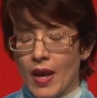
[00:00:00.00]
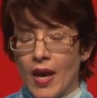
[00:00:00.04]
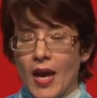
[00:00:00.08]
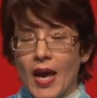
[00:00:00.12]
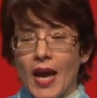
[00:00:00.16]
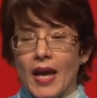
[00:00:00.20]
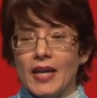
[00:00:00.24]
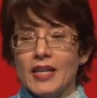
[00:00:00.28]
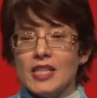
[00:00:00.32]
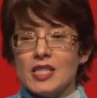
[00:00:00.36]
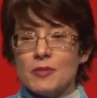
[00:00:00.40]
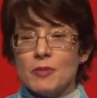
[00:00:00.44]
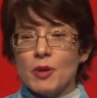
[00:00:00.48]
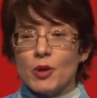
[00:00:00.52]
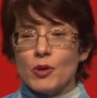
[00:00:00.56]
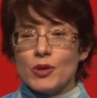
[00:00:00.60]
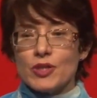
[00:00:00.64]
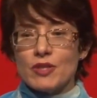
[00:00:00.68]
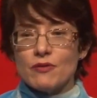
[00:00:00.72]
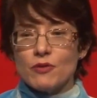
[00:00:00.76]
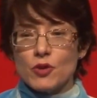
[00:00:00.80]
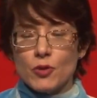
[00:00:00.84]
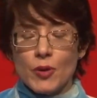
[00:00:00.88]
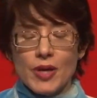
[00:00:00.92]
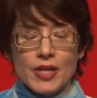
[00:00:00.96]
And it's because
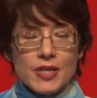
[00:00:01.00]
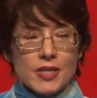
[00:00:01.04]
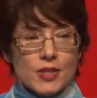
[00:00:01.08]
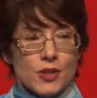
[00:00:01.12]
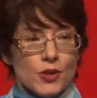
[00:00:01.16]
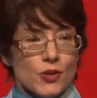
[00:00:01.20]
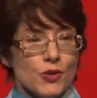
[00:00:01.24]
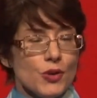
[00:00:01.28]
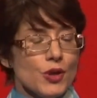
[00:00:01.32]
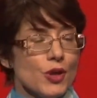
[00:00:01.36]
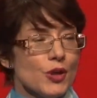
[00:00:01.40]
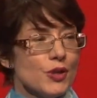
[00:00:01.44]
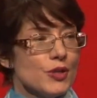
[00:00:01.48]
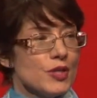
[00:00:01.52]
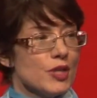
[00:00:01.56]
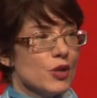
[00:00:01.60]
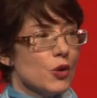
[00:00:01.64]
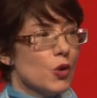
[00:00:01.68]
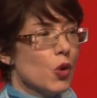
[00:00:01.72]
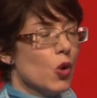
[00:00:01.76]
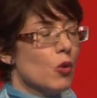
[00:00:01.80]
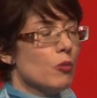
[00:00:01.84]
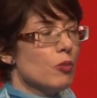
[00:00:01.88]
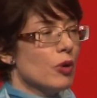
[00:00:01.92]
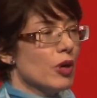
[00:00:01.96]
of 22 years in
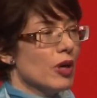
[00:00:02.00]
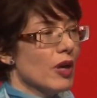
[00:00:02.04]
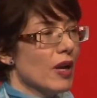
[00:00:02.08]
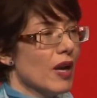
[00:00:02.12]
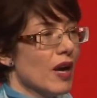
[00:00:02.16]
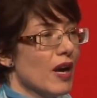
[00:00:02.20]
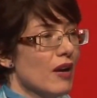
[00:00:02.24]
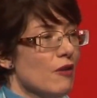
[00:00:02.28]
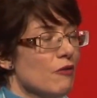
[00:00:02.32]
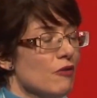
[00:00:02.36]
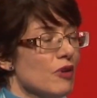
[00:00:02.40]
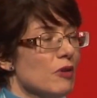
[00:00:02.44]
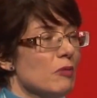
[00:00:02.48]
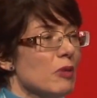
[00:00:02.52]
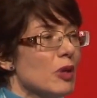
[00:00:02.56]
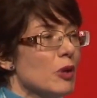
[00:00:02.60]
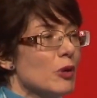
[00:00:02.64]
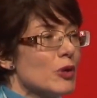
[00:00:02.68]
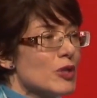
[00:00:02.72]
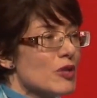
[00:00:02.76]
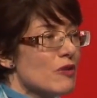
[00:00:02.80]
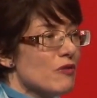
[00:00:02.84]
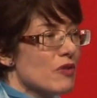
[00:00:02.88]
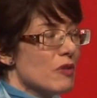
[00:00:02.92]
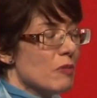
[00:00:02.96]
corporate life and
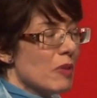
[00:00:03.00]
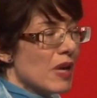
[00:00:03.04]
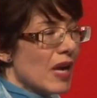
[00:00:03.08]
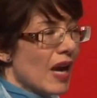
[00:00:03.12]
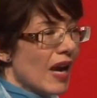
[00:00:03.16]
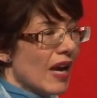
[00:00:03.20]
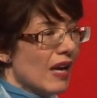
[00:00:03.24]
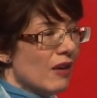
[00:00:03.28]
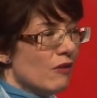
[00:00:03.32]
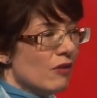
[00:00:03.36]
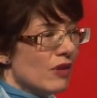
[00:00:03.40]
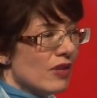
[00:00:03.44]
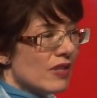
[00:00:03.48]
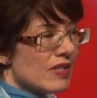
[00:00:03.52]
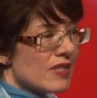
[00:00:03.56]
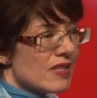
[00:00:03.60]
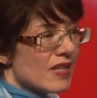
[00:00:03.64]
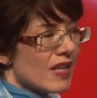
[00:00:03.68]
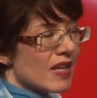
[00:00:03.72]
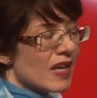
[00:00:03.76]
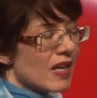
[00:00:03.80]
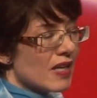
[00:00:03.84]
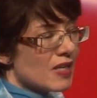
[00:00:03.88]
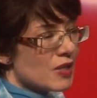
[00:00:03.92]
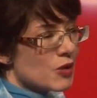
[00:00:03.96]
because of the behaviors
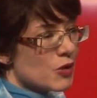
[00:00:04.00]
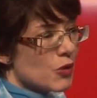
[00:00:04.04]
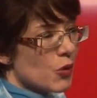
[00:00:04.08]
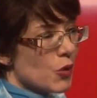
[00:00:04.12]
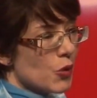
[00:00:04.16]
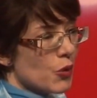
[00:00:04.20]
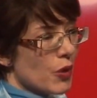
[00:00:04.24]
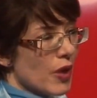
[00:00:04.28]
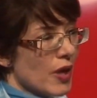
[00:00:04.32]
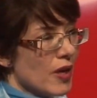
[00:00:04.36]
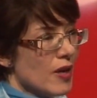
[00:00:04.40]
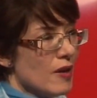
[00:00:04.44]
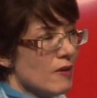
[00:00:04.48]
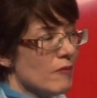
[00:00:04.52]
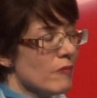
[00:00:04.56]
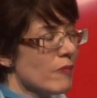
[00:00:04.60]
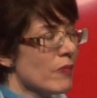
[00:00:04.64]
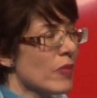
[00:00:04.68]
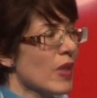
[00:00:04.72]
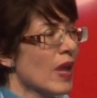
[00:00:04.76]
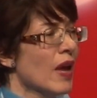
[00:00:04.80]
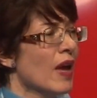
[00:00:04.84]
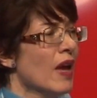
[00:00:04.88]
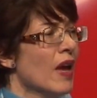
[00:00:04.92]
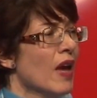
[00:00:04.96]
that I saw there.
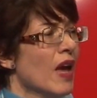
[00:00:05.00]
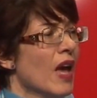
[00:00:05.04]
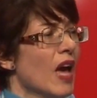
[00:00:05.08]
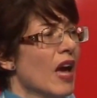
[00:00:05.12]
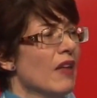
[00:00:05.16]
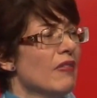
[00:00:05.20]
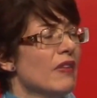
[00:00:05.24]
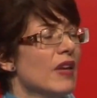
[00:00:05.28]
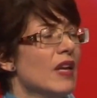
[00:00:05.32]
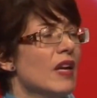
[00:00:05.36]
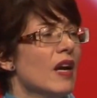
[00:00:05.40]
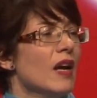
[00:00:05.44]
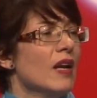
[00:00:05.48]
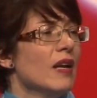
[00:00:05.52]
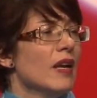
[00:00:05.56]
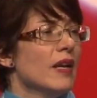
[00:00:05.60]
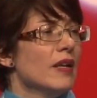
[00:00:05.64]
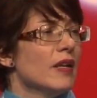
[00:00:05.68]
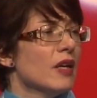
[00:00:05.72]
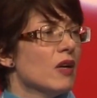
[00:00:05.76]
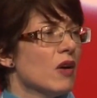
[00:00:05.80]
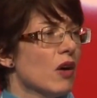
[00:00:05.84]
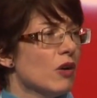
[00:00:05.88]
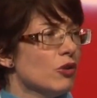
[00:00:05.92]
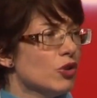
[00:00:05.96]
And then I led
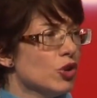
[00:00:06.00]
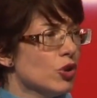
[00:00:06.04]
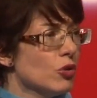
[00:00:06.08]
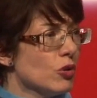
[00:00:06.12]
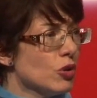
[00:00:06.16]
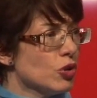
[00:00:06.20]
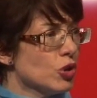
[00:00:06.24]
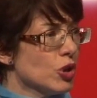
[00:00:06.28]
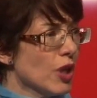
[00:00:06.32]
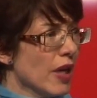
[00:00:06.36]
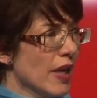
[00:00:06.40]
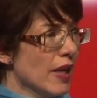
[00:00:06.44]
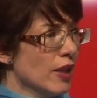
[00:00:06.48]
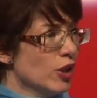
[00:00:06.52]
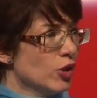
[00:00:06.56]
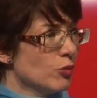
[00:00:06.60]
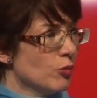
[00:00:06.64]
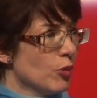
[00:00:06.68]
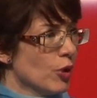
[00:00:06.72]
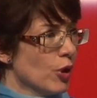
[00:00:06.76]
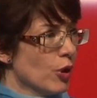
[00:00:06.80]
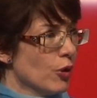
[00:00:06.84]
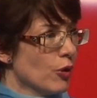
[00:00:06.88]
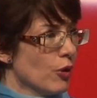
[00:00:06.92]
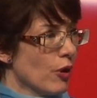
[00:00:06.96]
a cultural change
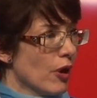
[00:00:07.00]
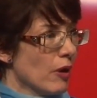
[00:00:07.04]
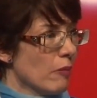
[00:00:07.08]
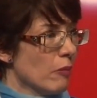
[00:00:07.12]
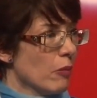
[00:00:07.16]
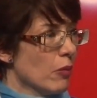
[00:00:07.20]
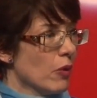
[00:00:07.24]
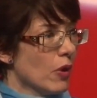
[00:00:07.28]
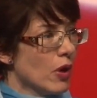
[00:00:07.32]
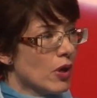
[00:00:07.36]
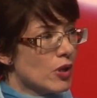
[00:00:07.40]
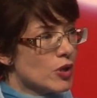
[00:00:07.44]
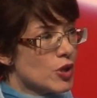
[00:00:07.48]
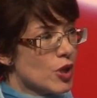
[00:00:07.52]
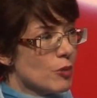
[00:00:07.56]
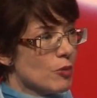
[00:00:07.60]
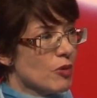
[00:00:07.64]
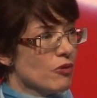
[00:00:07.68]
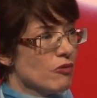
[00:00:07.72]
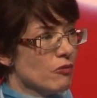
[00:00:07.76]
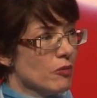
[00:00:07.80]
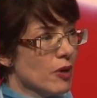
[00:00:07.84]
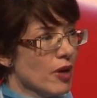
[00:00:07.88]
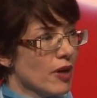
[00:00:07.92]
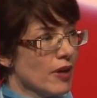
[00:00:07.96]
program on top
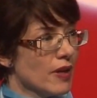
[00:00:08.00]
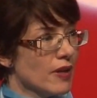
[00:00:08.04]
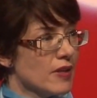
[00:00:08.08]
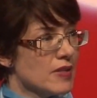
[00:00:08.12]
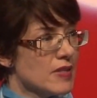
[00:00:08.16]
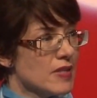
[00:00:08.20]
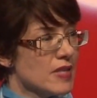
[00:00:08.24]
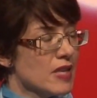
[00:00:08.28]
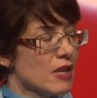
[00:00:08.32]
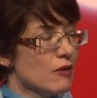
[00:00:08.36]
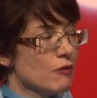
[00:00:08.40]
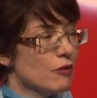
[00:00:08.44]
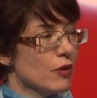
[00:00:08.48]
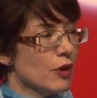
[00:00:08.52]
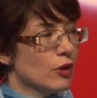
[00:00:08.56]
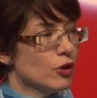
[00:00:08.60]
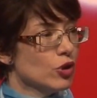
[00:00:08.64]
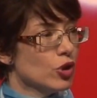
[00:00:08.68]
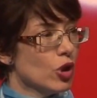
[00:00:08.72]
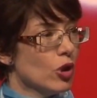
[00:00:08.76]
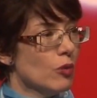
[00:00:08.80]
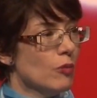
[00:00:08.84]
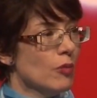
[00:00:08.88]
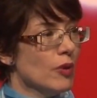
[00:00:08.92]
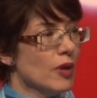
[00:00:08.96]
of my CFO
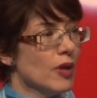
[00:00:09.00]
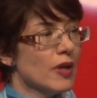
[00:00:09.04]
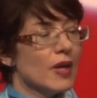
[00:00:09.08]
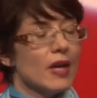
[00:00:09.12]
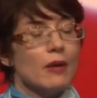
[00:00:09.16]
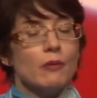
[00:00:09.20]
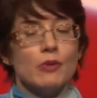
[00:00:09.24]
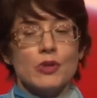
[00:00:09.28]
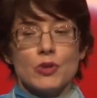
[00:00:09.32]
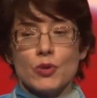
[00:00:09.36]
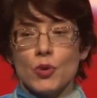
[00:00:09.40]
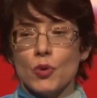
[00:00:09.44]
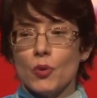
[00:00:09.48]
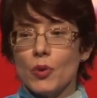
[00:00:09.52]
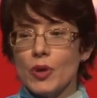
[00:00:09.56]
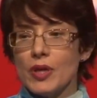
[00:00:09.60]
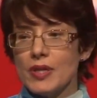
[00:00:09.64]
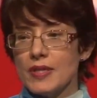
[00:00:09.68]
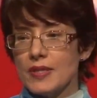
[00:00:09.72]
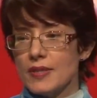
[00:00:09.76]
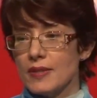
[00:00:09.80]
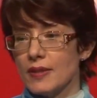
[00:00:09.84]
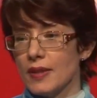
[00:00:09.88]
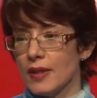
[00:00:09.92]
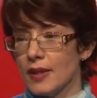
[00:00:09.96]
job, and I was
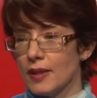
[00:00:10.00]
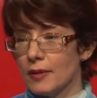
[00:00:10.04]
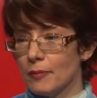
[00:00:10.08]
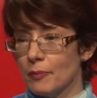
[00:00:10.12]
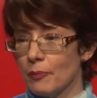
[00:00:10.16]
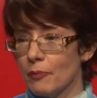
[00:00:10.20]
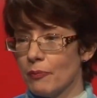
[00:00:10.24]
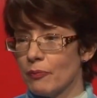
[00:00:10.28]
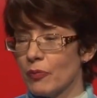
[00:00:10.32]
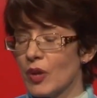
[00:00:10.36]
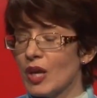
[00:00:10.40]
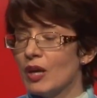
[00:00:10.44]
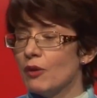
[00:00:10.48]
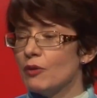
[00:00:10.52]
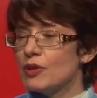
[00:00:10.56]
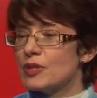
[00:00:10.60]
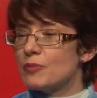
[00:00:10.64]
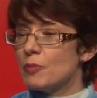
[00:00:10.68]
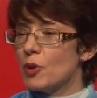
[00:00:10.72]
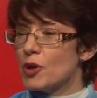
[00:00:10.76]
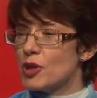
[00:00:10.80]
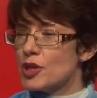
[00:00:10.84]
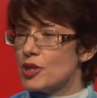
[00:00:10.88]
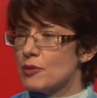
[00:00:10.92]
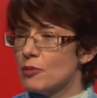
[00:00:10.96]
always
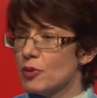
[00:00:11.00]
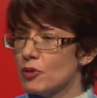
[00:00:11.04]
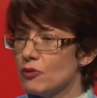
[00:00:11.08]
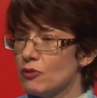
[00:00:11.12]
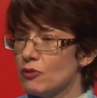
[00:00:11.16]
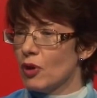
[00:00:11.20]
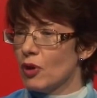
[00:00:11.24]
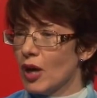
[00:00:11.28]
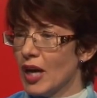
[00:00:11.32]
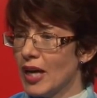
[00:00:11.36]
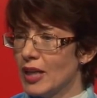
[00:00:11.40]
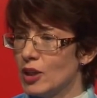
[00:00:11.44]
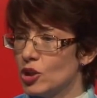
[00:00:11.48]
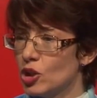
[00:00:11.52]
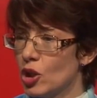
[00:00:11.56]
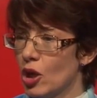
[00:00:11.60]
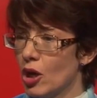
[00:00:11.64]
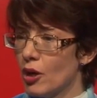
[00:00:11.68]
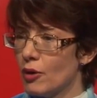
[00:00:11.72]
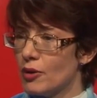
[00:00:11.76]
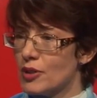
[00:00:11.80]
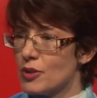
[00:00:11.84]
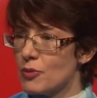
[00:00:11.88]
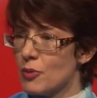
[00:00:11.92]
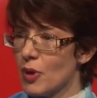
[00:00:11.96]
responsible
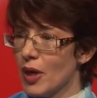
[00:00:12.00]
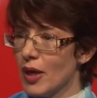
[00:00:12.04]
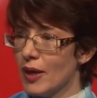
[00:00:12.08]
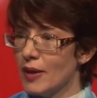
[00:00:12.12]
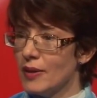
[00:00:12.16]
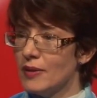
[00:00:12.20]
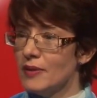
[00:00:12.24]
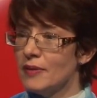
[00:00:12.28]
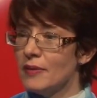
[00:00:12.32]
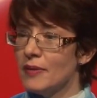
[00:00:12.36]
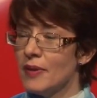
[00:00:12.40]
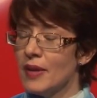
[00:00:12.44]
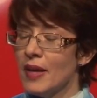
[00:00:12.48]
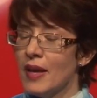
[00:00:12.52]
HR as well.